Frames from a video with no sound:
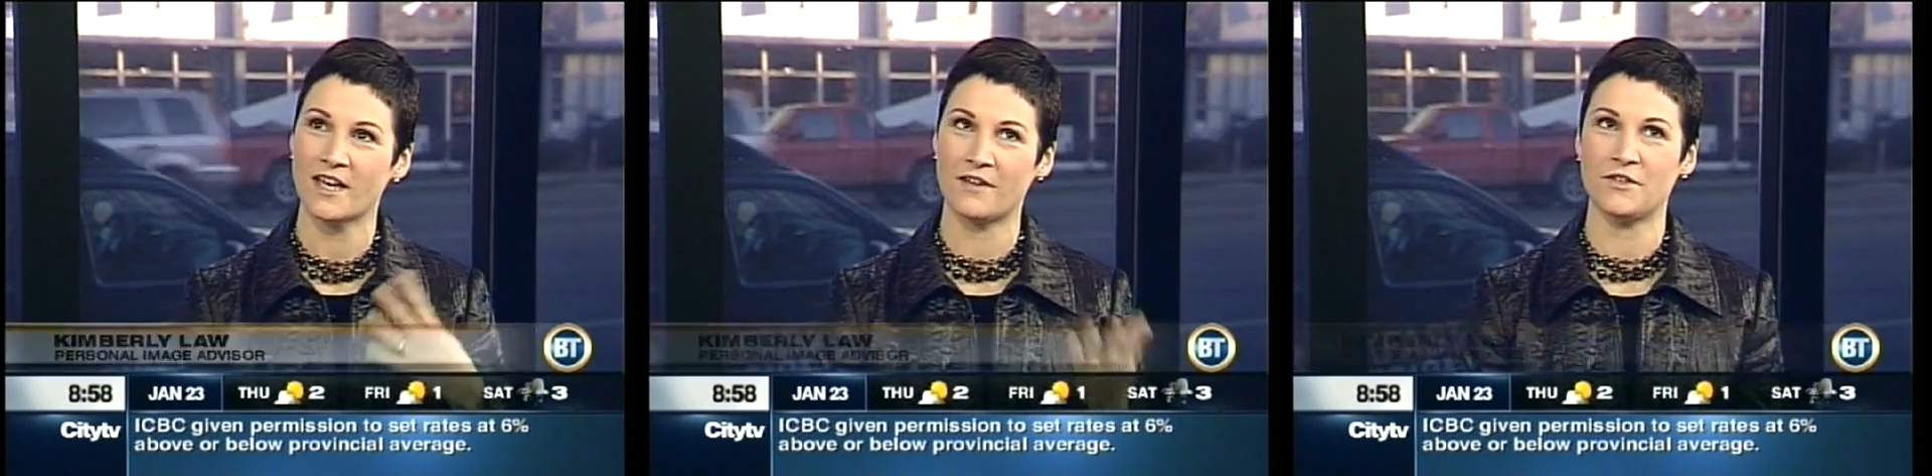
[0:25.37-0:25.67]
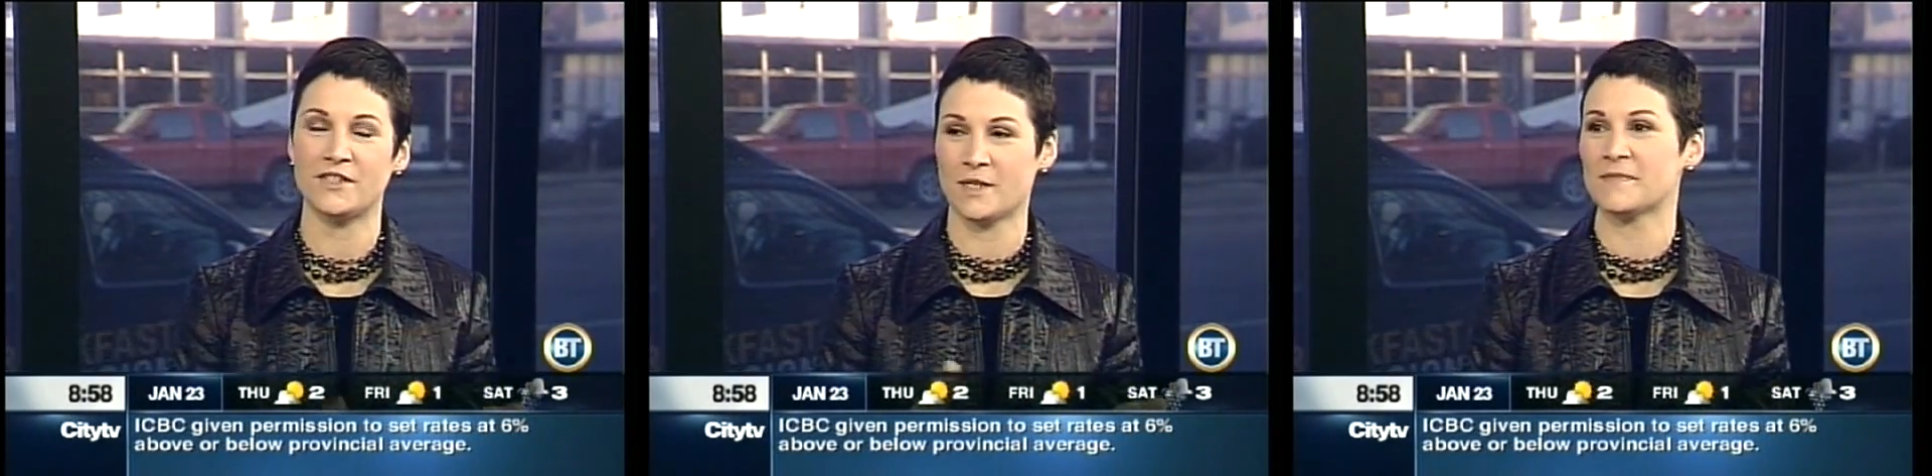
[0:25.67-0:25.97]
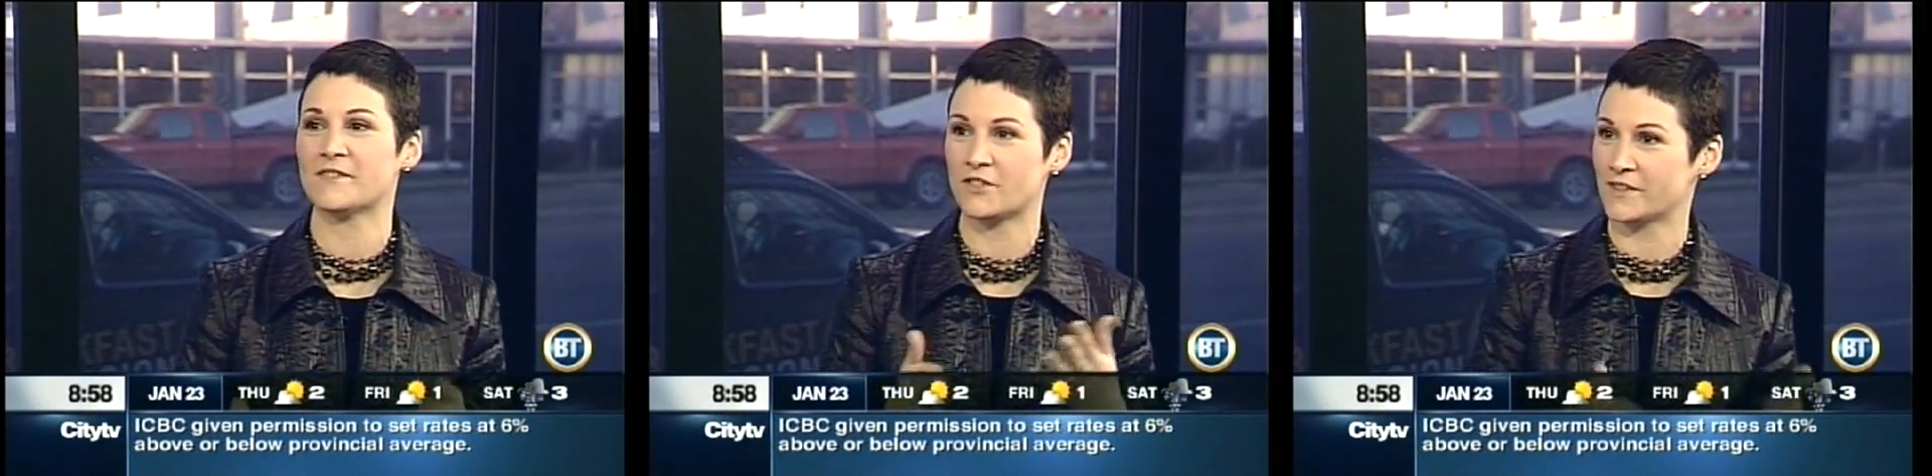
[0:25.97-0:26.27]
a few
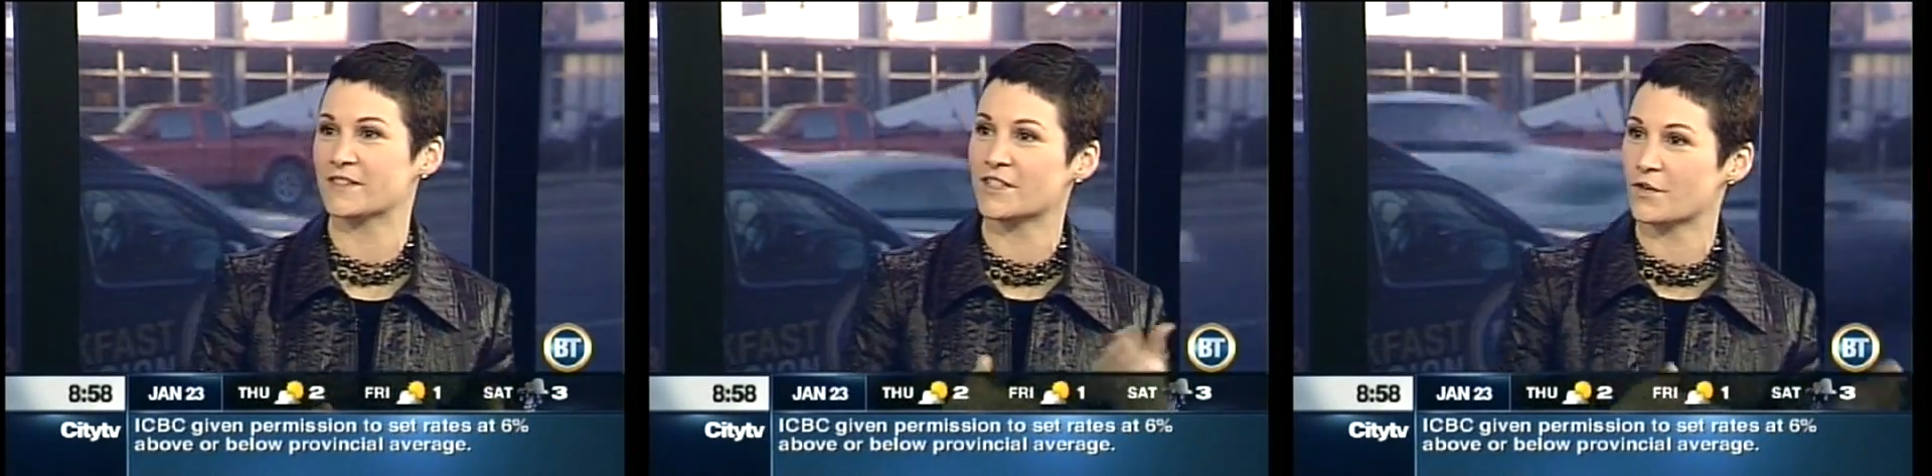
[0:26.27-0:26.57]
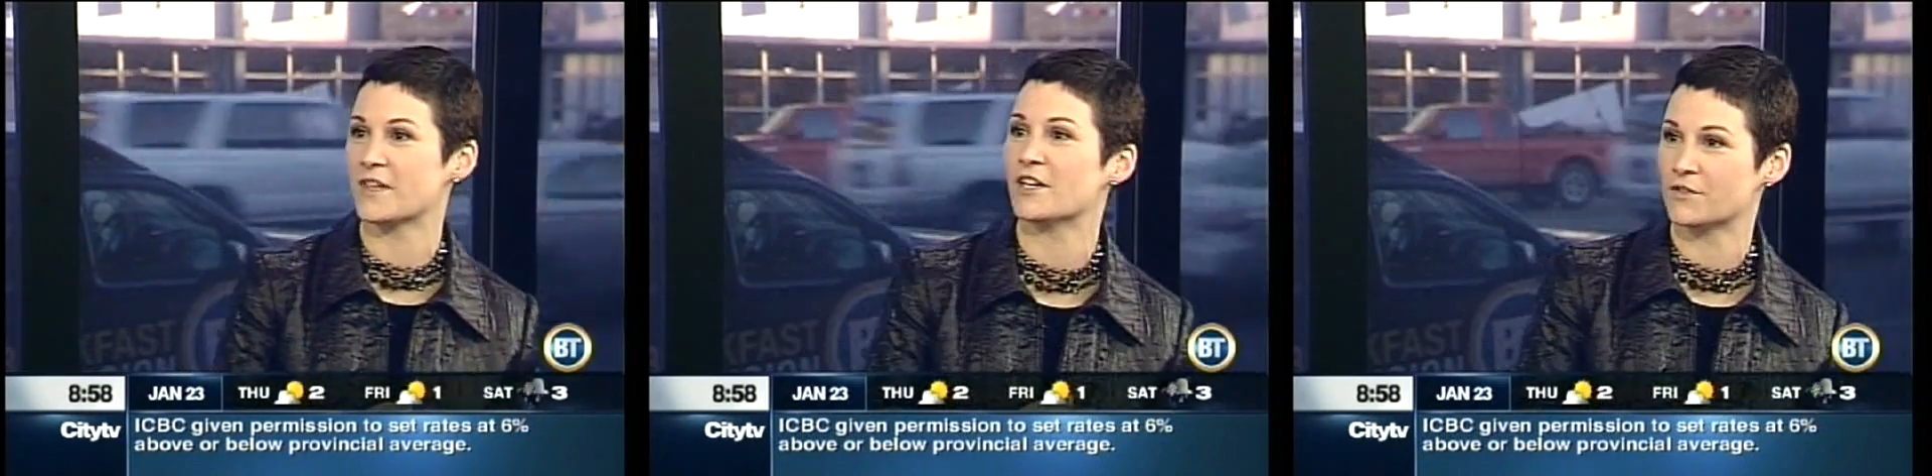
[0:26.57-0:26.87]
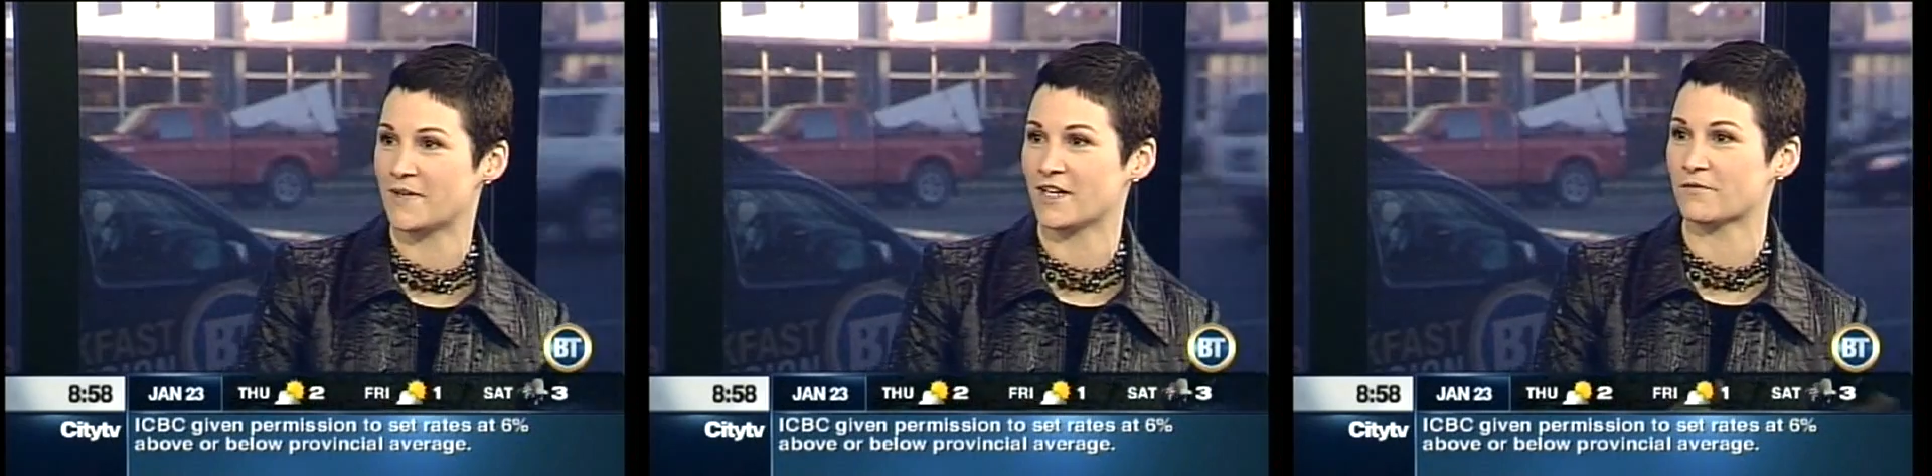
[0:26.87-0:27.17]
tips just to know that you're
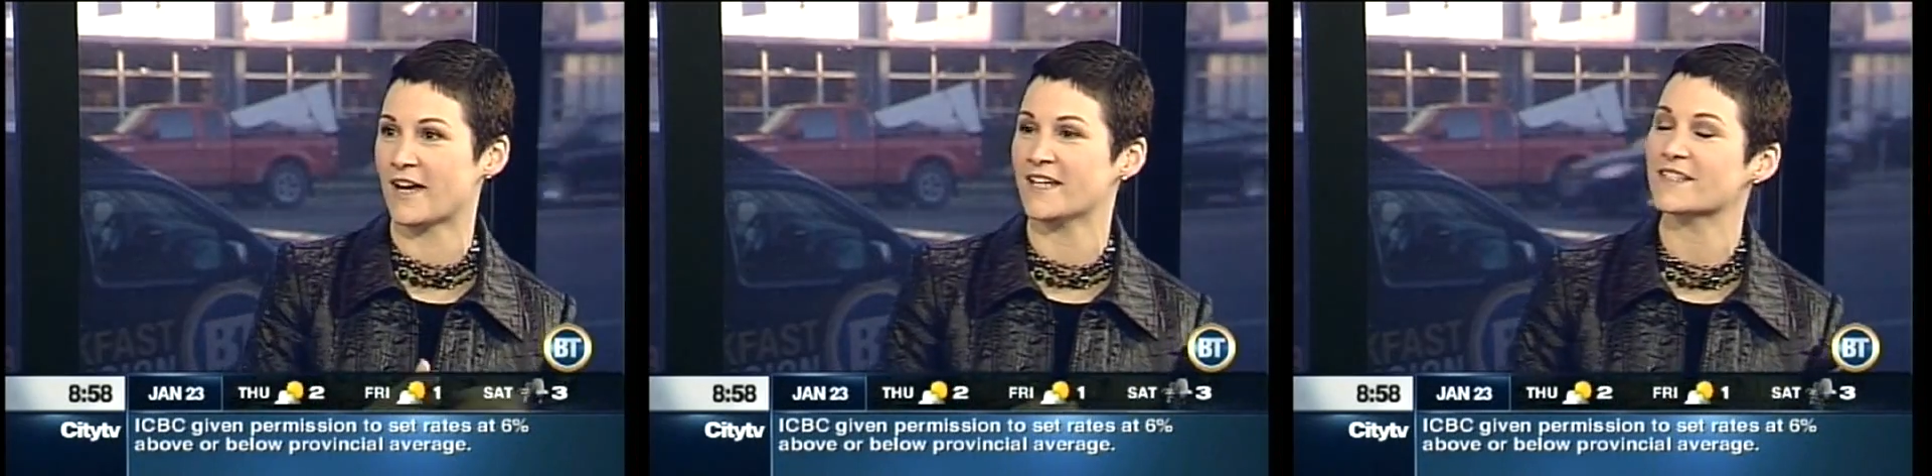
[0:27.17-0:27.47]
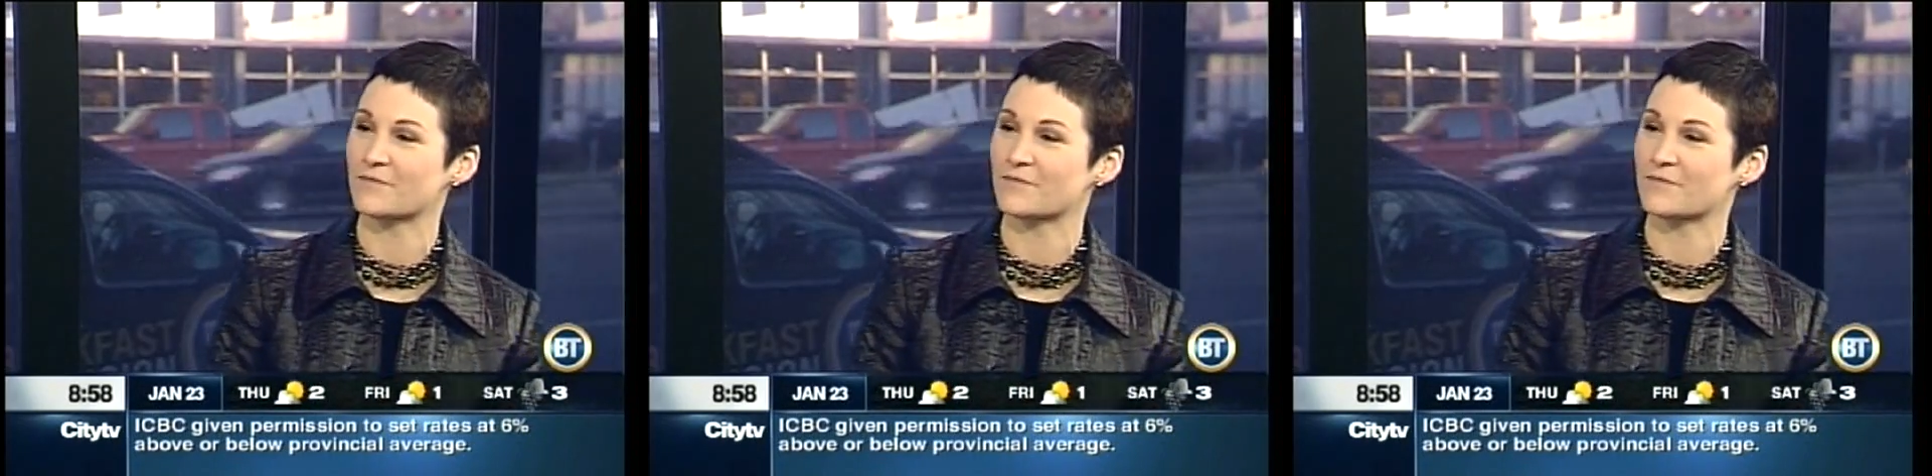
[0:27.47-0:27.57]
doing it right.